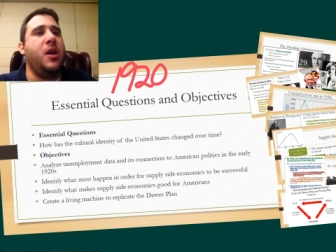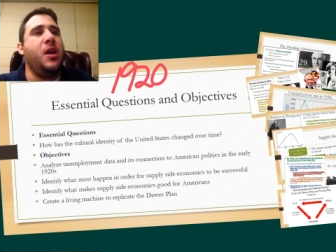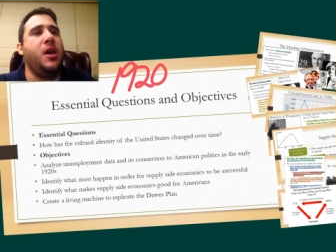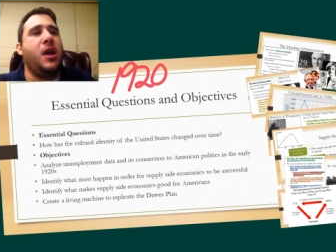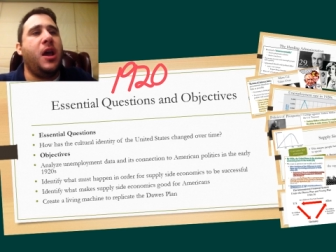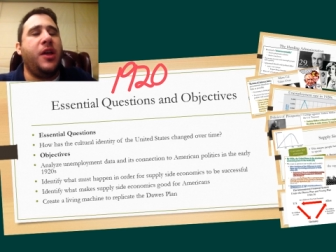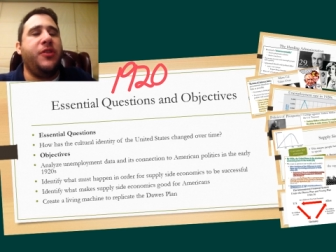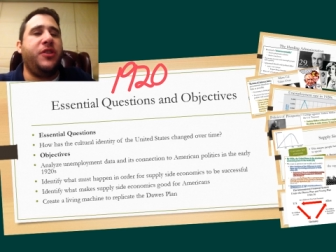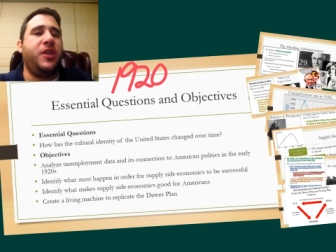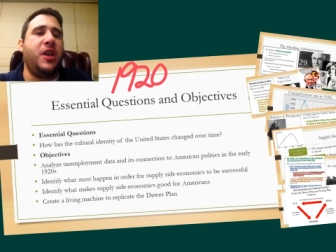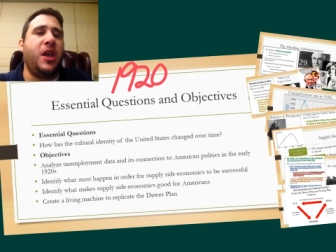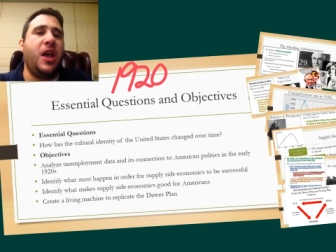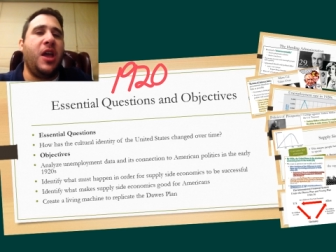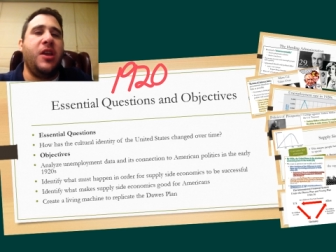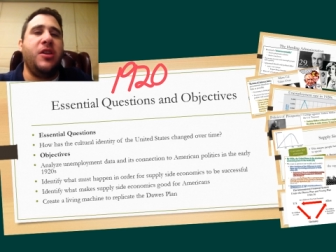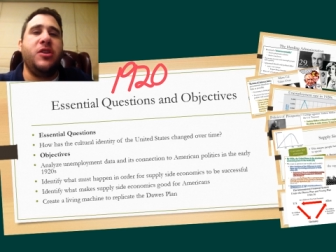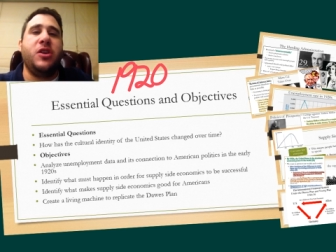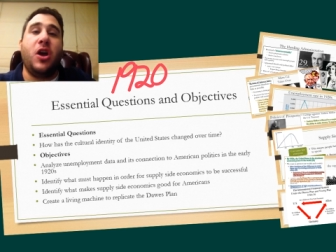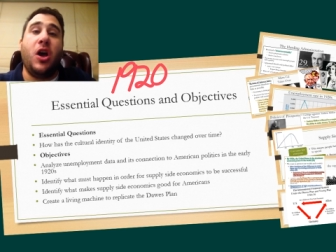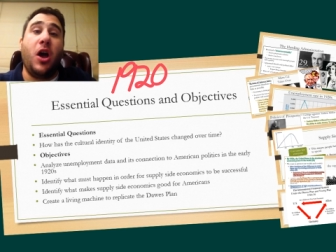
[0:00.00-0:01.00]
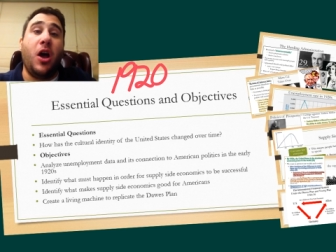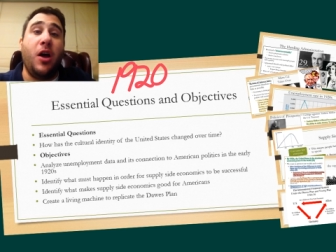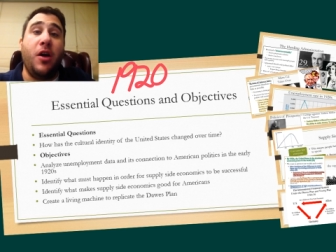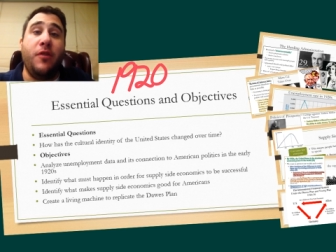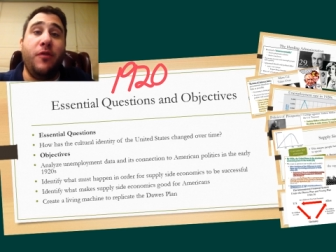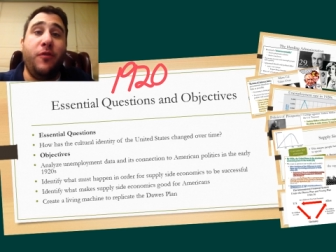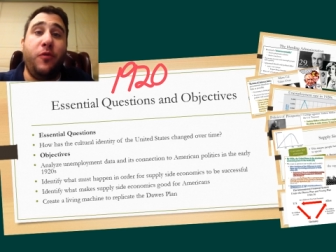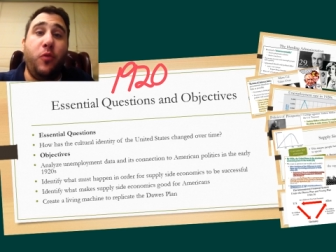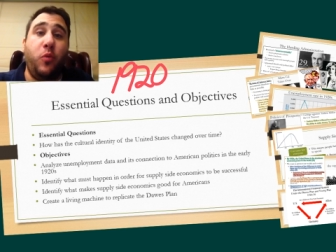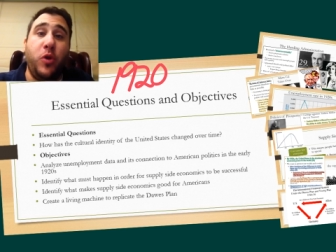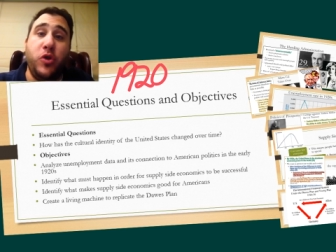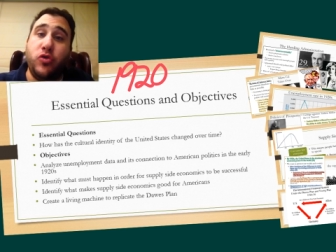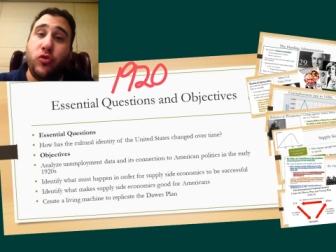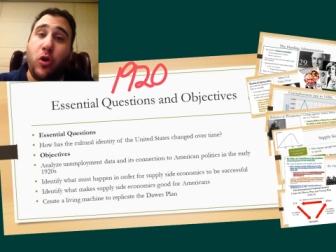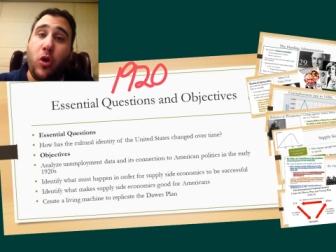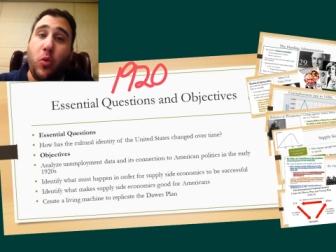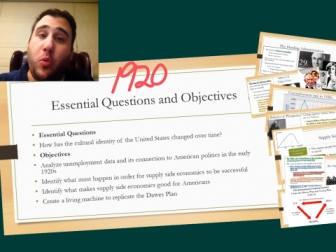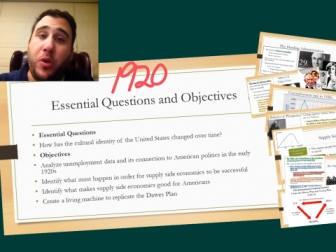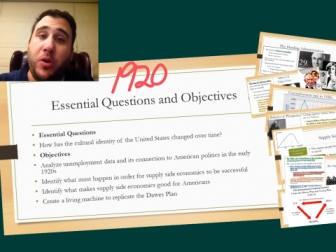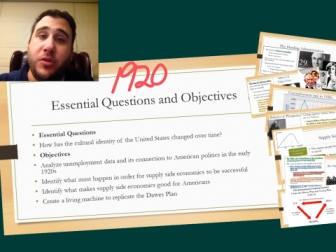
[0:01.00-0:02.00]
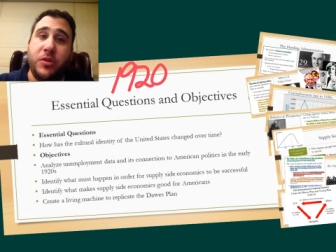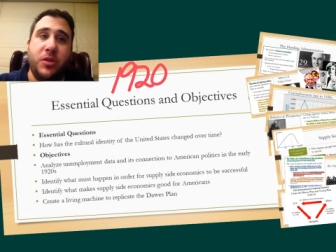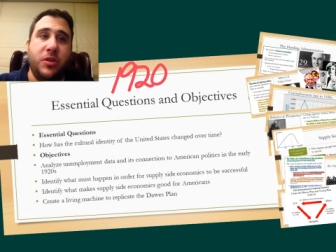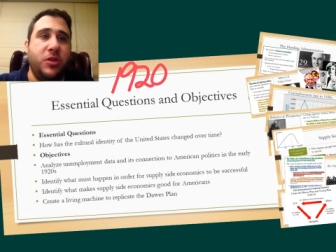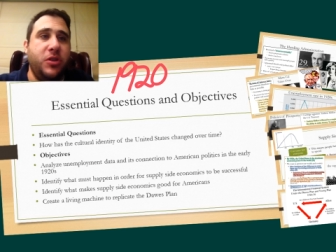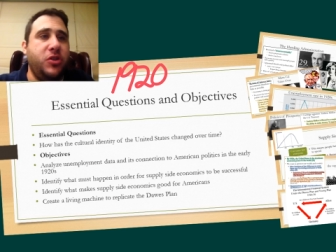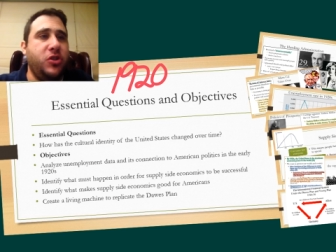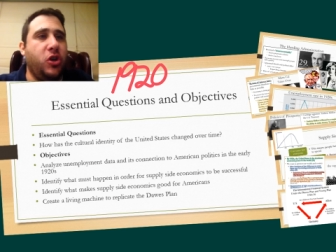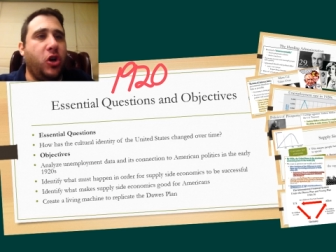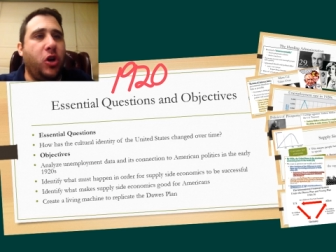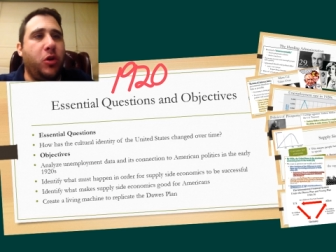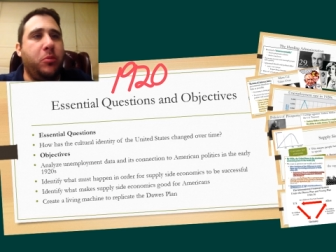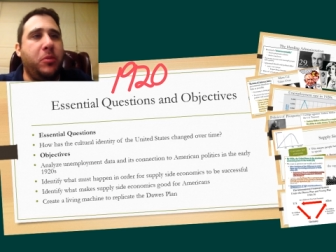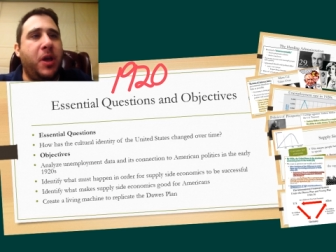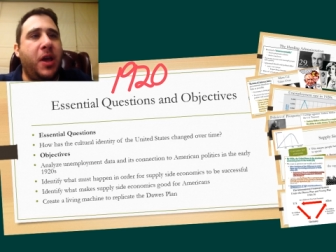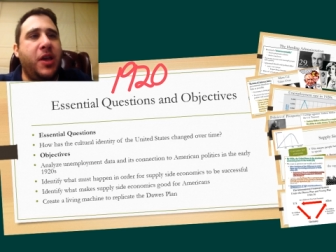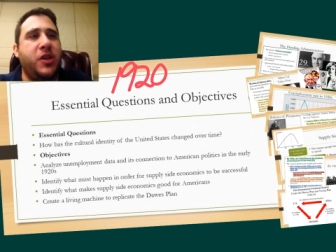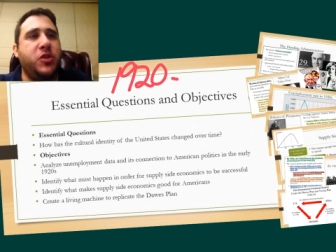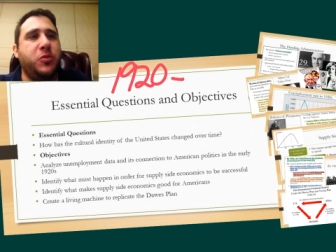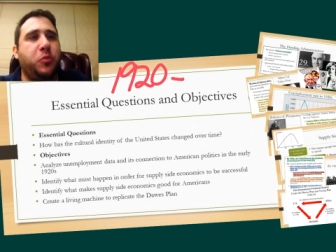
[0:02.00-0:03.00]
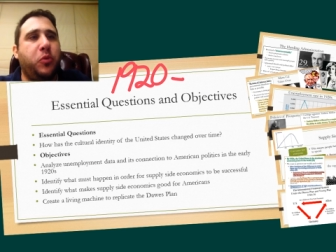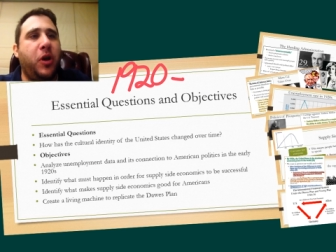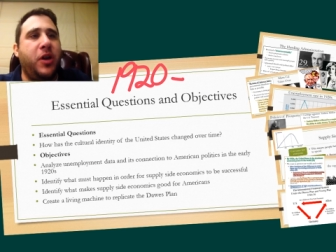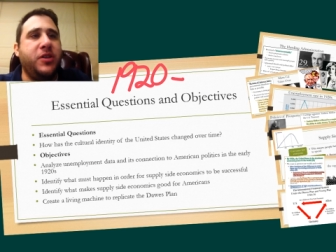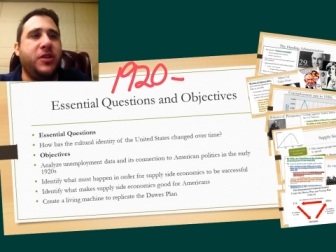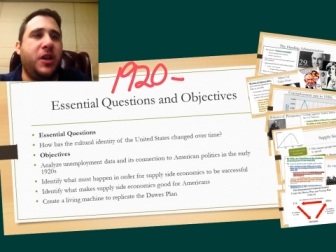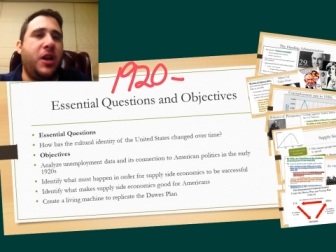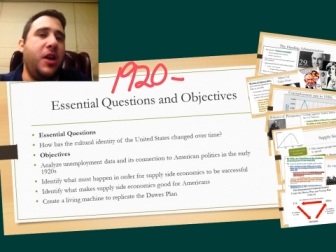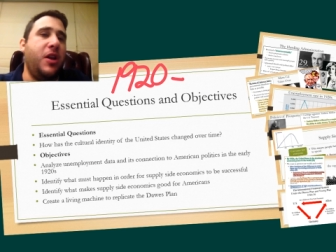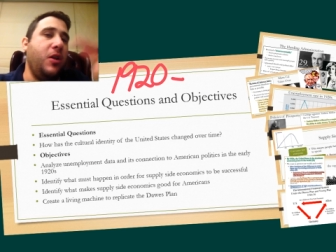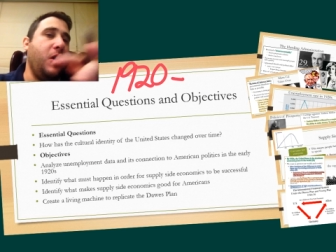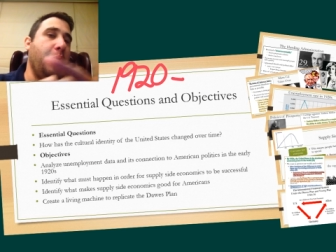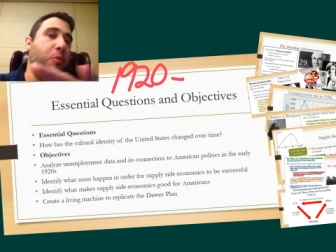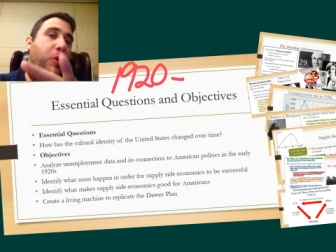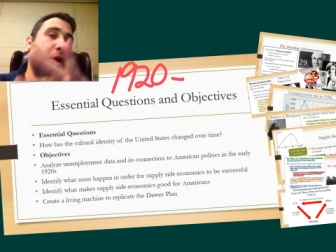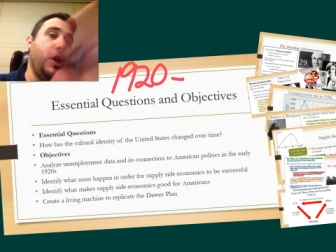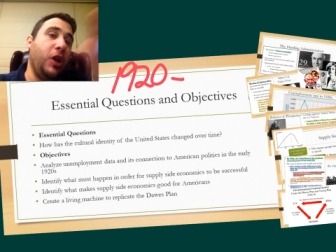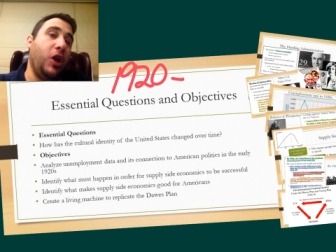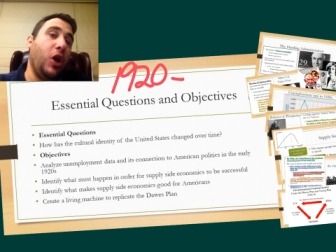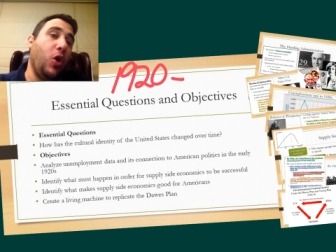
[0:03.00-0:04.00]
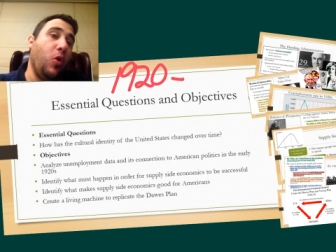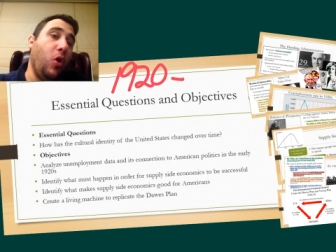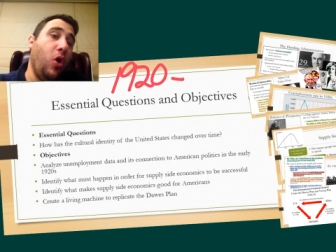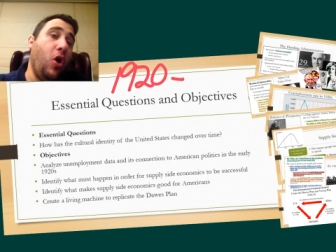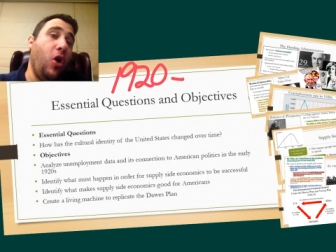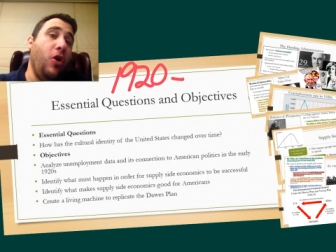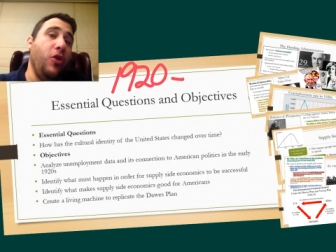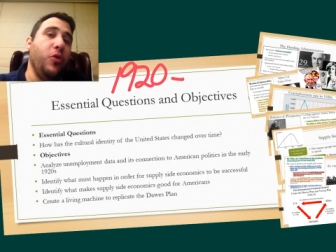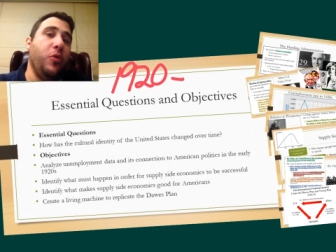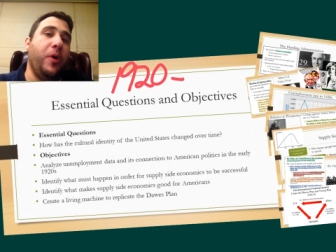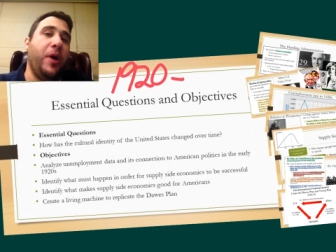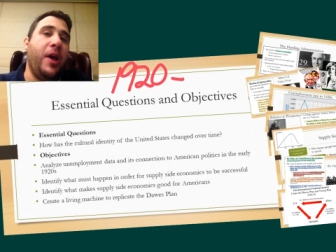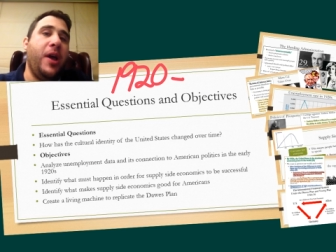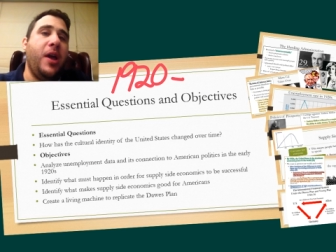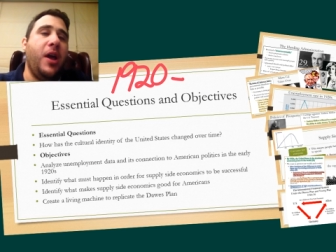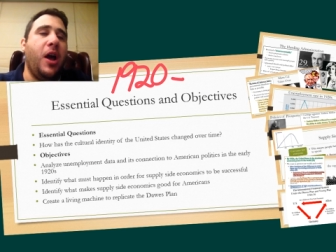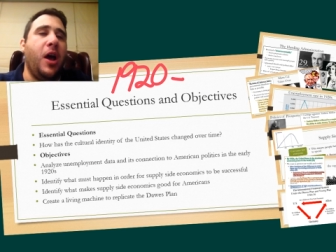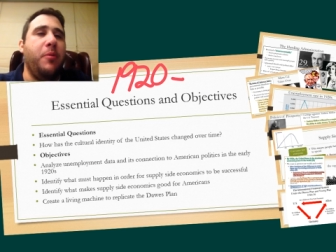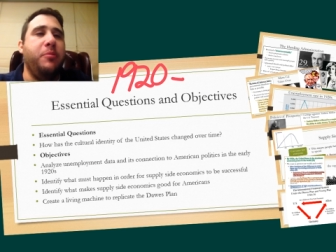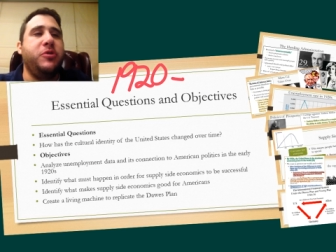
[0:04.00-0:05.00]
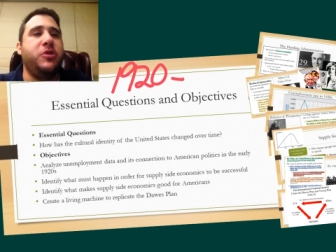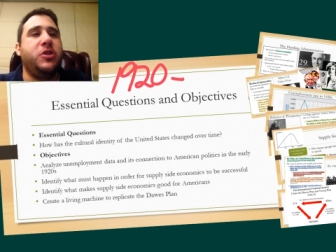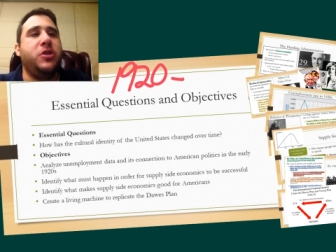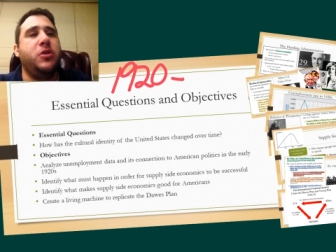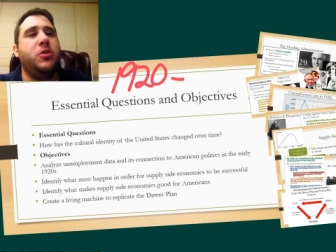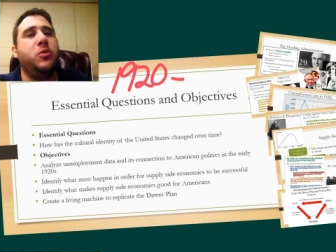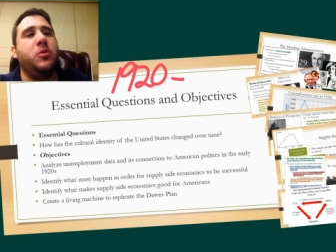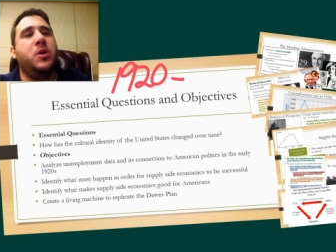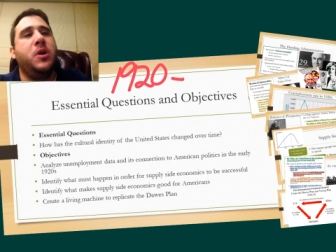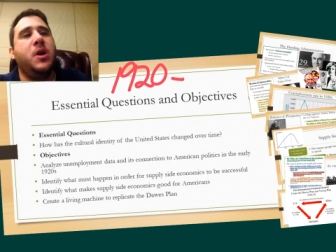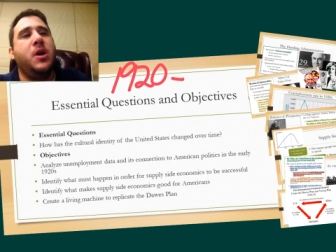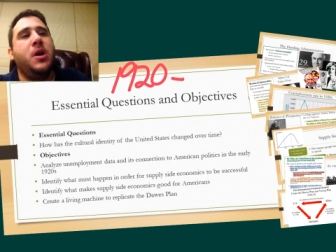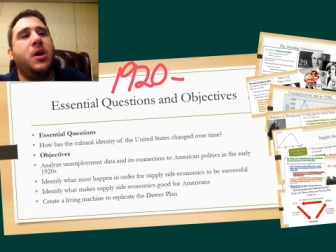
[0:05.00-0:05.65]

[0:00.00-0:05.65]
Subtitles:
at the end of Woodrow Wilson's term as president, and we're going to go all the way up to